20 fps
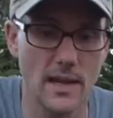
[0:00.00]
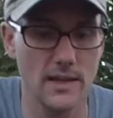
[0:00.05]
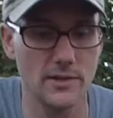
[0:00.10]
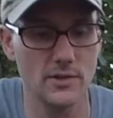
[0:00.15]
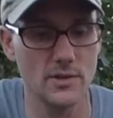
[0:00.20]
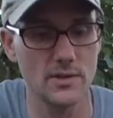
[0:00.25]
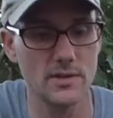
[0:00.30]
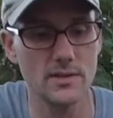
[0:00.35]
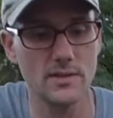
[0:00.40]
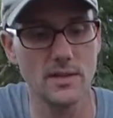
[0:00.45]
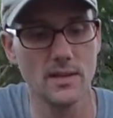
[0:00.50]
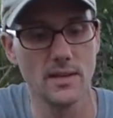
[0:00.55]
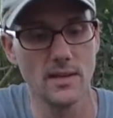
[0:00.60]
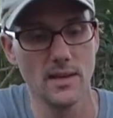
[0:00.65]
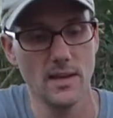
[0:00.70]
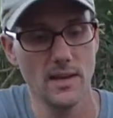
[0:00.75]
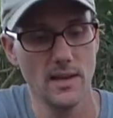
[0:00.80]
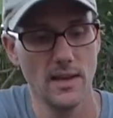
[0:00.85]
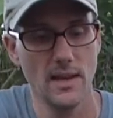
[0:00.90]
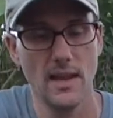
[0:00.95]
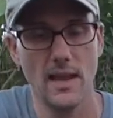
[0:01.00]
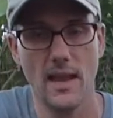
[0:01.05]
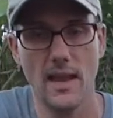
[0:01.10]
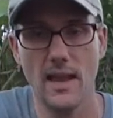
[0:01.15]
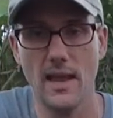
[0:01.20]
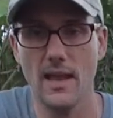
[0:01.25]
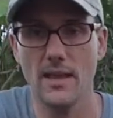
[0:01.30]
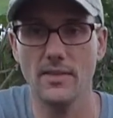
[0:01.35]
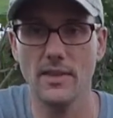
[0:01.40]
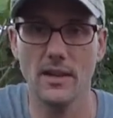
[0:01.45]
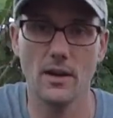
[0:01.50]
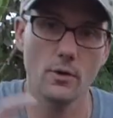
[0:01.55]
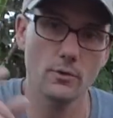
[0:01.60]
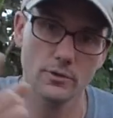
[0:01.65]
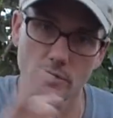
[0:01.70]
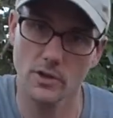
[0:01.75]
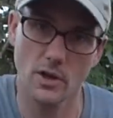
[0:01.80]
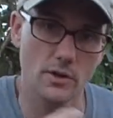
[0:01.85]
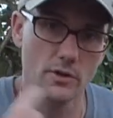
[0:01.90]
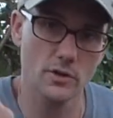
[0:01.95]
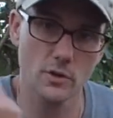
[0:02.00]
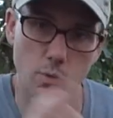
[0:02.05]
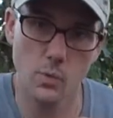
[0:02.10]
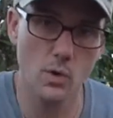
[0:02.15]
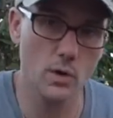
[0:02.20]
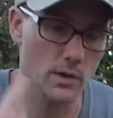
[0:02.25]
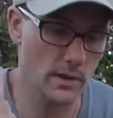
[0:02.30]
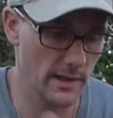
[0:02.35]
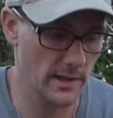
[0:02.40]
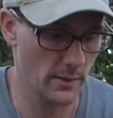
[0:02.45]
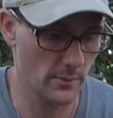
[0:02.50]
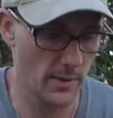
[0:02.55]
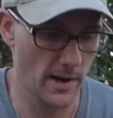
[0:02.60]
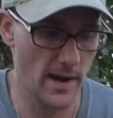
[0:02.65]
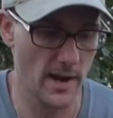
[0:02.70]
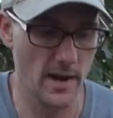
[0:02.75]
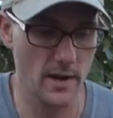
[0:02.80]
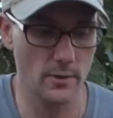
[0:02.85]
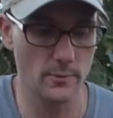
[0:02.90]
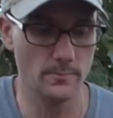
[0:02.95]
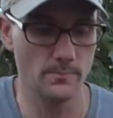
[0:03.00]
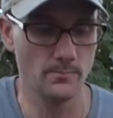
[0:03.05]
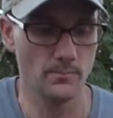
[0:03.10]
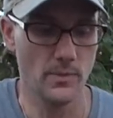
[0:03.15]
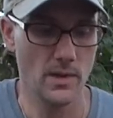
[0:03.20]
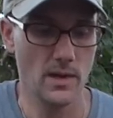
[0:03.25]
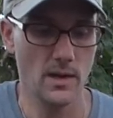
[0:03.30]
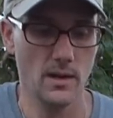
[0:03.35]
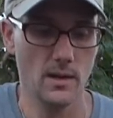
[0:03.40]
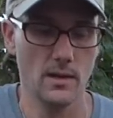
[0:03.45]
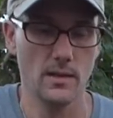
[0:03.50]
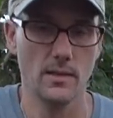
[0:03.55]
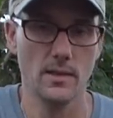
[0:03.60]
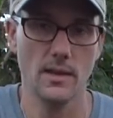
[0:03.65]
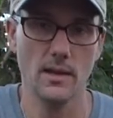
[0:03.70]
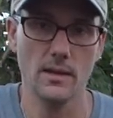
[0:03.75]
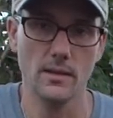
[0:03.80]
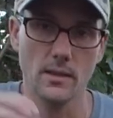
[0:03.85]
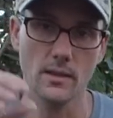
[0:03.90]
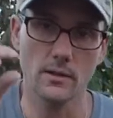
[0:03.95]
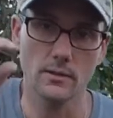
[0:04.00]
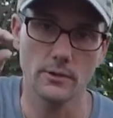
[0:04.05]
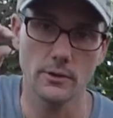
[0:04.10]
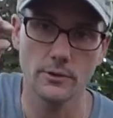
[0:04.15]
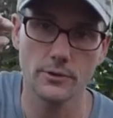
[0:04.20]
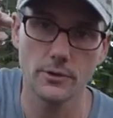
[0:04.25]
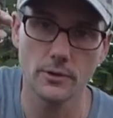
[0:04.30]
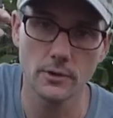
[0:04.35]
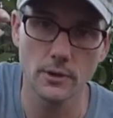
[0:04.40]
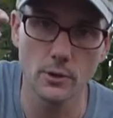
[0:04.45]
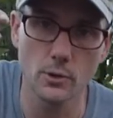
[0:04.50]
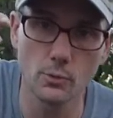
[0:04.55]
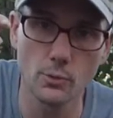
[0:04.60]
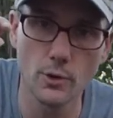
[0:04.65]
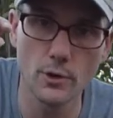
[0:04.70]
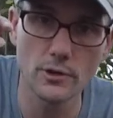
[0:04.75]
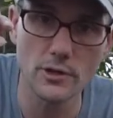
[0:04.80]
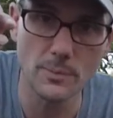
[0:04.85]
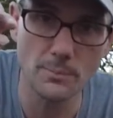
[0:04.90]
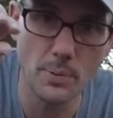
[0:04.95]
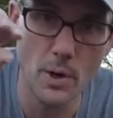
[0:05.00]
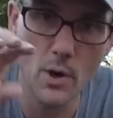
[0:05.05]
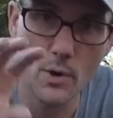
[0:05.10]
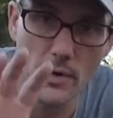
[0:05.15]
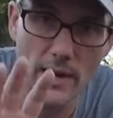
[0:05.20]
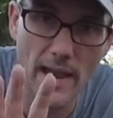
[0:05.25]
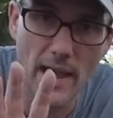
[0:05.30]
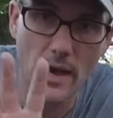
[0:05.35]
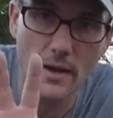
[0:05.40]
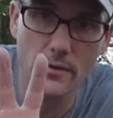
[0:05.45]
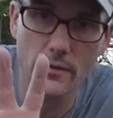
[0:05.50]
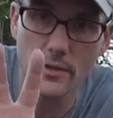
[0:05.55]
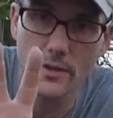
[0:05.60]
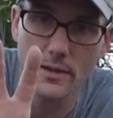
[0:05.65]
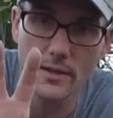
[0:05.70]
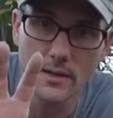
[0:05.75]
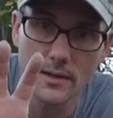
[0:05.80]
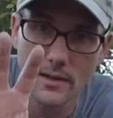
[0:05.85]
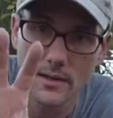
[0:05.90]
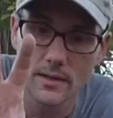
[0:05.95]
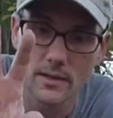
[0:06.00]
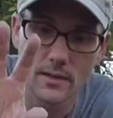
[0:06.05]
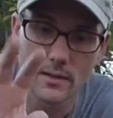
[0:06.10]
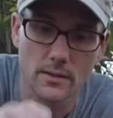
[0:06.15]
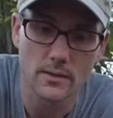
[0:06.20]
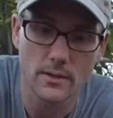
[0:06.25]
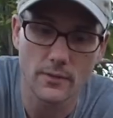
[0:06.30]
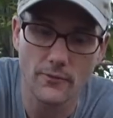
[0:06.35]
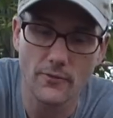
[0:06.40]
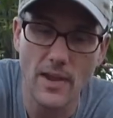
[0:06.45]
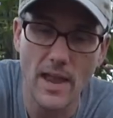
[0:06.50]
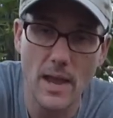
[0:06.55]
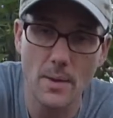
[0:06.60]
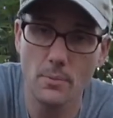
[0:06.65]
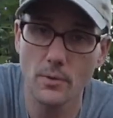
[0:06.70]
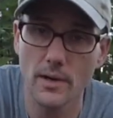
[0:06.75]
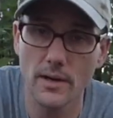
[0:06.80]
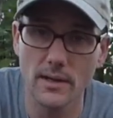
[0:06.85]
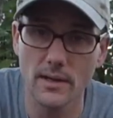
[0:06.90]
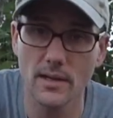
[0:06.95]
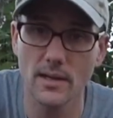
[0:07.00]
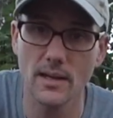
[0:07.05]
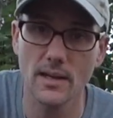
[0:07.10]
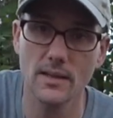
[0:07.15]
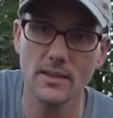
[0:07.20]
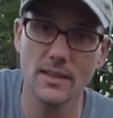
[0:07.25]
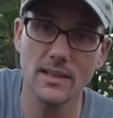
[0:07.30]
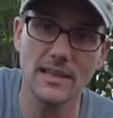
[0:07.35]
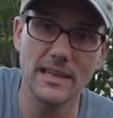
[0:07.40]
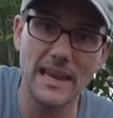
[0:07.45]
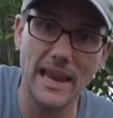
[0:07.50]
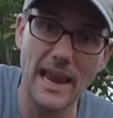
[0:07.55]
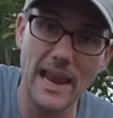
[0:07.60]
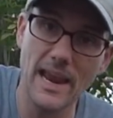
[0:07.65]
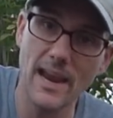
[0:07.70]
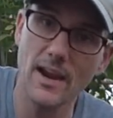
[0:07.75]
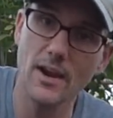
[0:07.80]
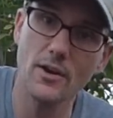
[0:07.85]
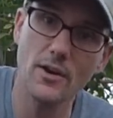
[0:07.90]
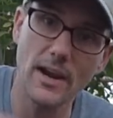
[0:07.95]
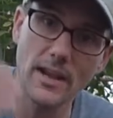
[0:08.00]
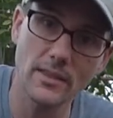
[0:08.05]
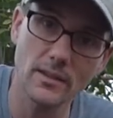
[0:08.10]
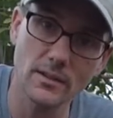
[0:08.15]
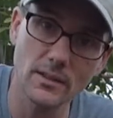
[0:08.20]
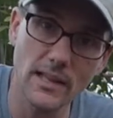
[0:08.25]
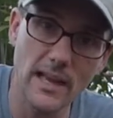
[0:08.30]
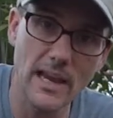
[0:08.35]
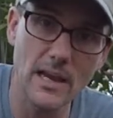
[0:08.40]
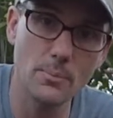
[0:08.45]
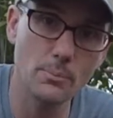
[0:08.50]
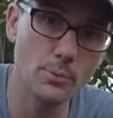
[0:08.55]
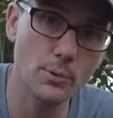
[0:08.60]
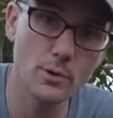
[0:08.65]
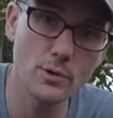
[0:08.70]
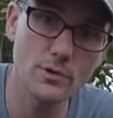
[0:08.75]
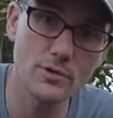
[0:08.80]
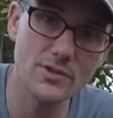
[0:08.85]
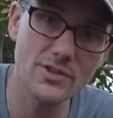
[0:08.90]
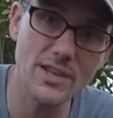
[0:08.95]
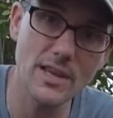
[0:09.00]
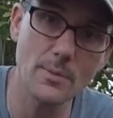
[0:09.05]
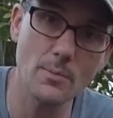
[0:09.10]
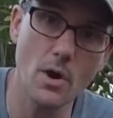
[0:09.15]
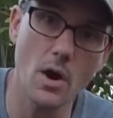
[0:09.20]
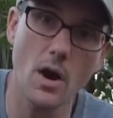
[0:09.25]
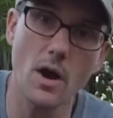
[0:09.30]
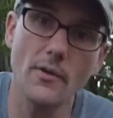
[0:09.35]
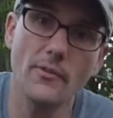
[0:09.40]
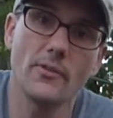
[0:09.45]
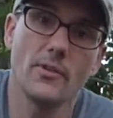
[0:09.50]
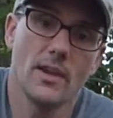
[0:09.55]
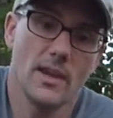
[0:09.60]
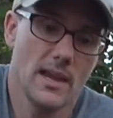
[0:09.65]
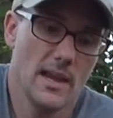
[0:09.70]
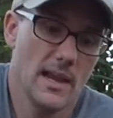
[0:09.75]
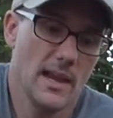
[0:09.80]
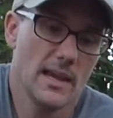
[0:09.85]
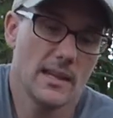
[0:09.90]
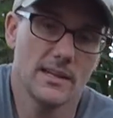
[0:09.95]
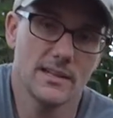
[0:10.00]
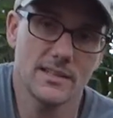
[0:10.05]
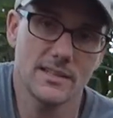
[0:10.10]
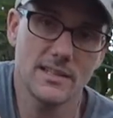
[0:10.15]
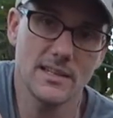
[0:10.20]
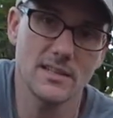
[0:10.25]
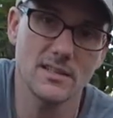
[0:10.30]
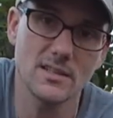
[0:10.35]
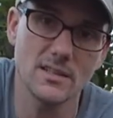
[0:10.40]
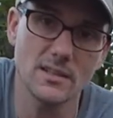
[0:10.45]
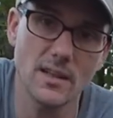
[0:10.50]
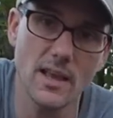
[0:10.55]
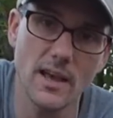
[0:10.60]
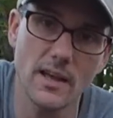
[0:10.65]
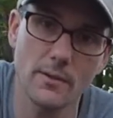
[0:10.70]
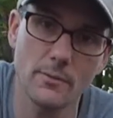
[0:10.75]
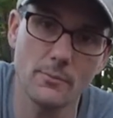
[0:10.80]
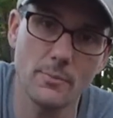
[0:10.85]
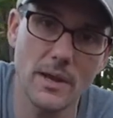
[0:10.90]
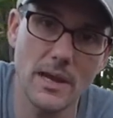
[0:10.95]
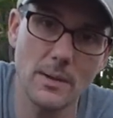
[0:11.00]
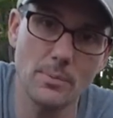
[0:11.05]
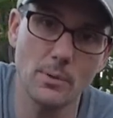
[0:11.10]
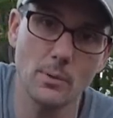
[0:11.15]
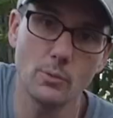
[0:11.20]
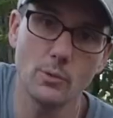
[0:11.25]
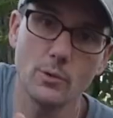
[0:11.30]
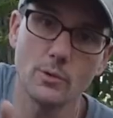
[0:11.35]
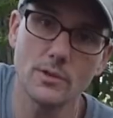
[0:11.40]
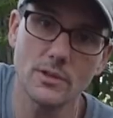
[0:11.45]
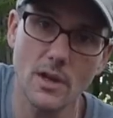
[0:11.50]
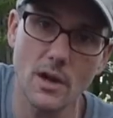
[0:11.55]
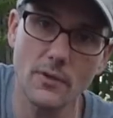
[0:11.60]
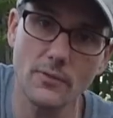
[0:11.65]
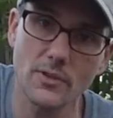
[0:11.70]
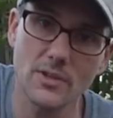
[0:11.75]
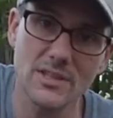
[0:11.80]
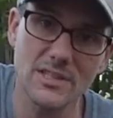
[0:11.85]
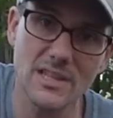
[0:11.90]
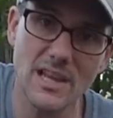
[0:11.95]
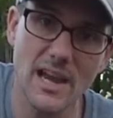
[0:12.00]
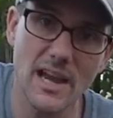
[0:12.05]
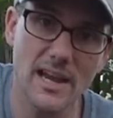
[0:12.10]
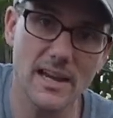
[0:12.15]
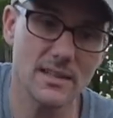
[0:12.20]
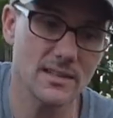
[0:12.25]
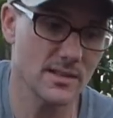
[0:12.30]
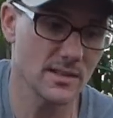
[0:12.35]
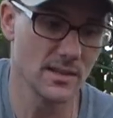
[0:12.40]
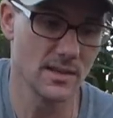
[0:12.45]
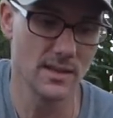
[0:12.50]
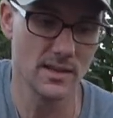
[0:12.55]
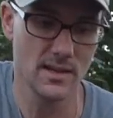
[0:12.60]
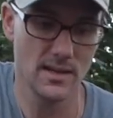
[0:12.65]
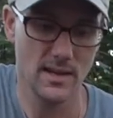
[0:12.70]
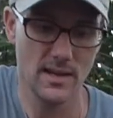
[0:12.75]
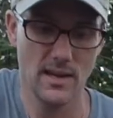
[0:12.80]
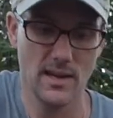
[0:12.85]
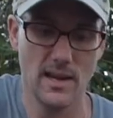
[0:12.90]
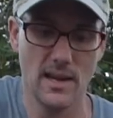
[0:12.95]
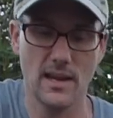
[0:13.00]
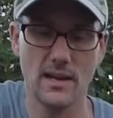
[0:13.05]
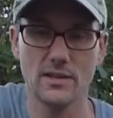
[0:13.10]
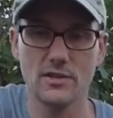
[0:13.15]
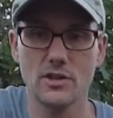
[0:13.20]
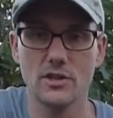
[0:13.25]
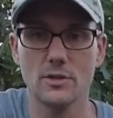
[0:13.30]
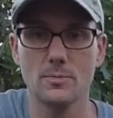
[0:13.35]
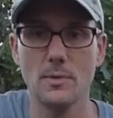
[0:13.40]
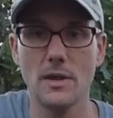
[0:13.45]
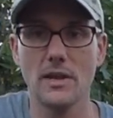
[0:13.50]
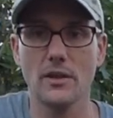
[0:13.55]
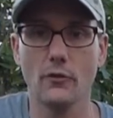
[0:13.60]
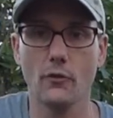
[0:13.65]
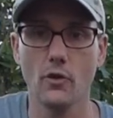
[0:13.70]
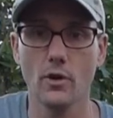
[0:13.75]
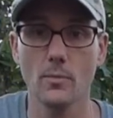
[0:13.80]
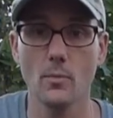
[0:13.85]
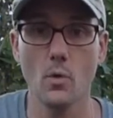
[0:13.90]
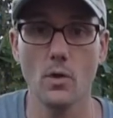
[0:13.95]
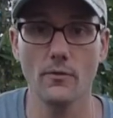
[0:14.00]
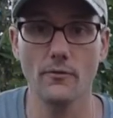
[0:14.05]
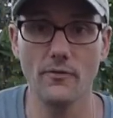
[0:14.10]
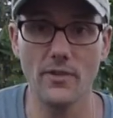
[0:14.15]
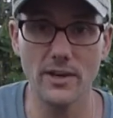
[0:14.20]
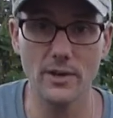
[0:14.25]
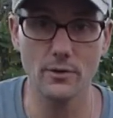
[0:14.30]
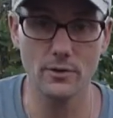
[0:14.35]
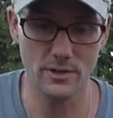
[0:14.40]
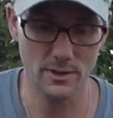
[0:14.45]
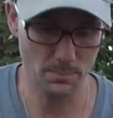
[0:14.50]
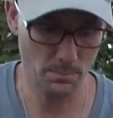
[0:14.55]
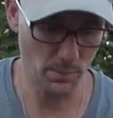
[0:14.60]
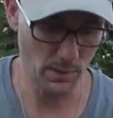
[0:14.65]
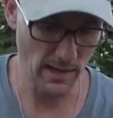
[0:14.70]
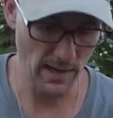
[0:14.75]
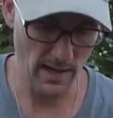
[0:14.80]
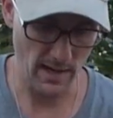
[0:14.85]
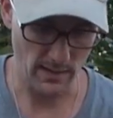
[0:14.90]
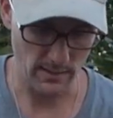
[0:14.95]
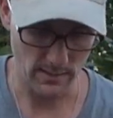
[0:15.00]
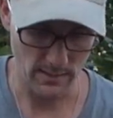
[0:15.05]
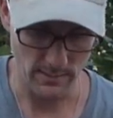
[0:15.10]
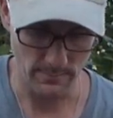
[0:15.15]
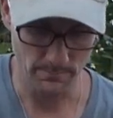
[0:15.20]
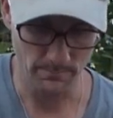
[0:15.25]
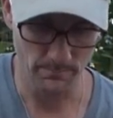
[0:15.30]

edges and they don't start swirling around. The little roots poke out of the fabric, and then the air and the light prunes them off, and it sends a lot of baby roots off the sides, and it just makes for a more vigorous plant.